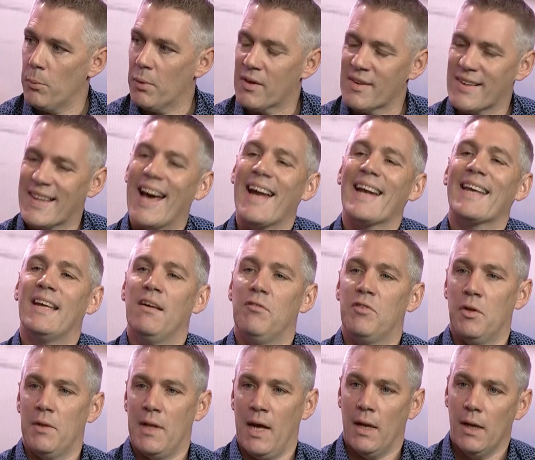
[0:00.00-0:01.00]
Because that gives
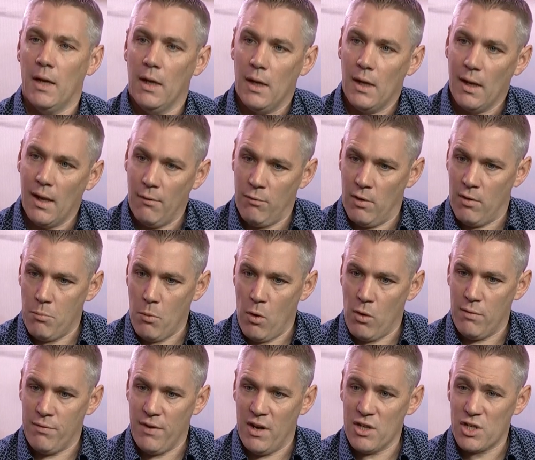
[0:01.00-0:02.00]
you that level of
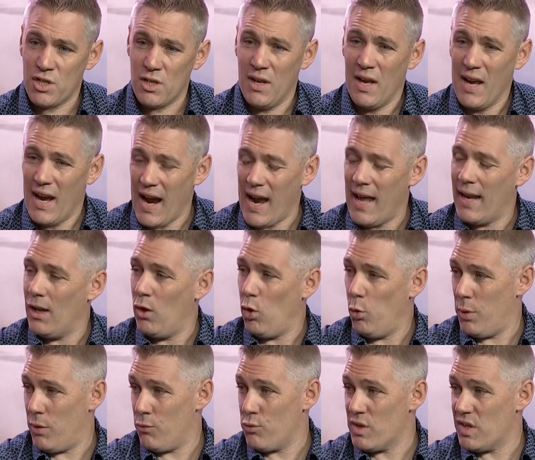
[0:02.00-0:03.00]
motivation and a little
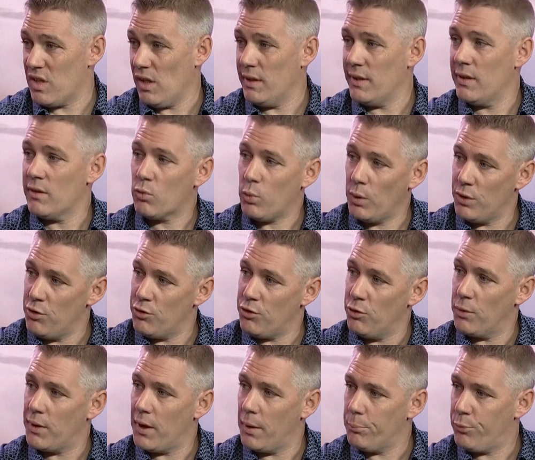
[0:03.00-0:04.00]
bit of resilience when you
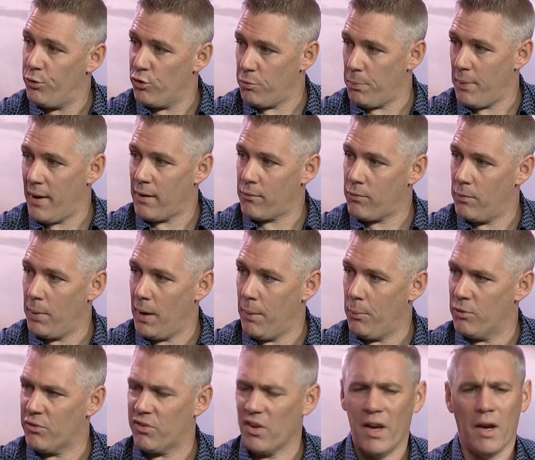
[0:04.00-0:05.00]
do get pushback from
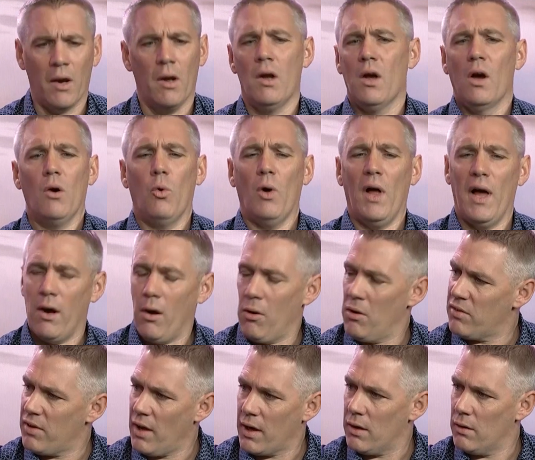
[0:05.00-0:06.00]
people saying, well, hang on a
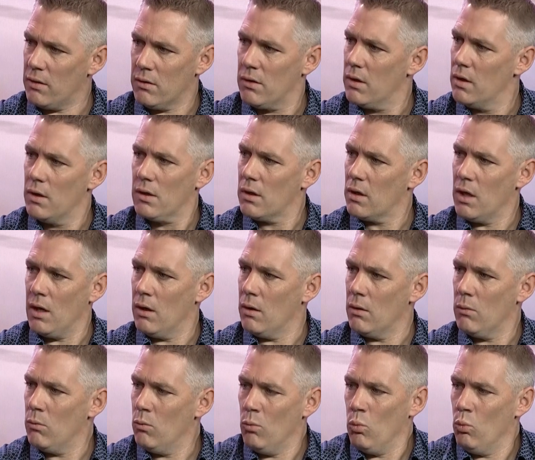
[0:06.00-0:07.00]
second,
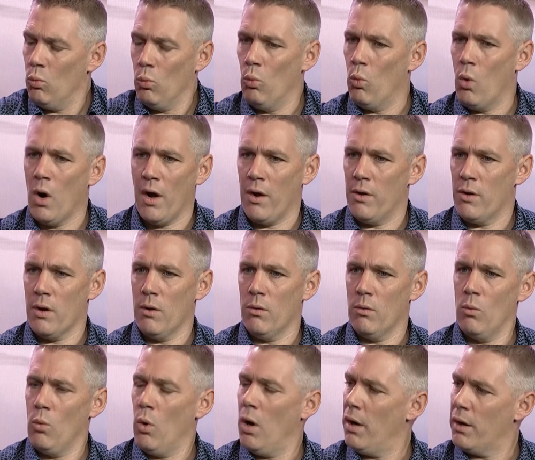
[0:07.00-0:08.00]
why are
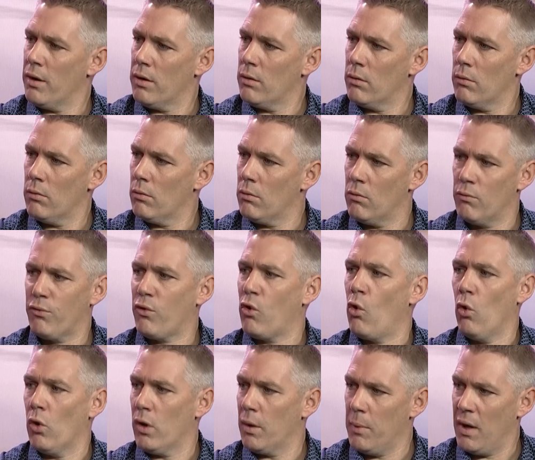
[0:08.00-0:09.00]
you
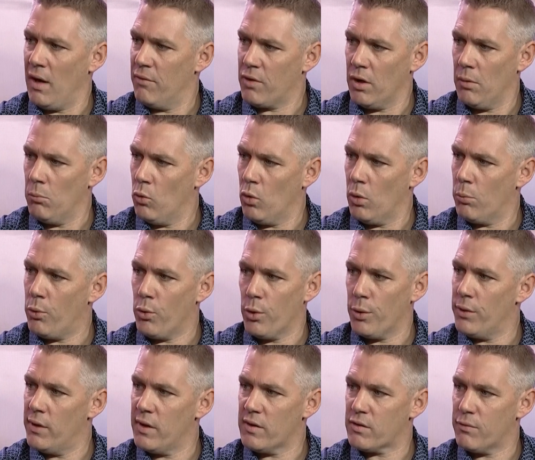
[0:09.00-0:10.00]
calling me? I've got more
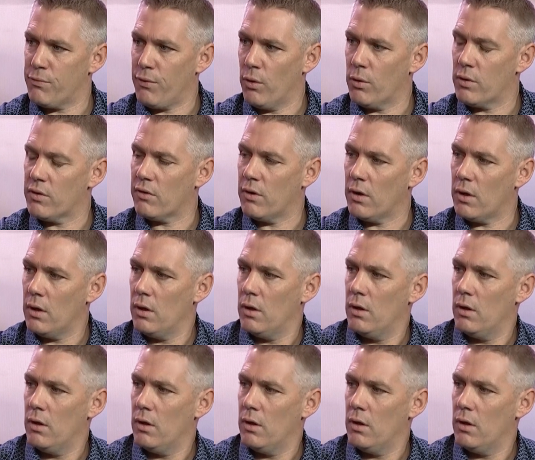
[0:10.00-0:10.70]
important things to focus on.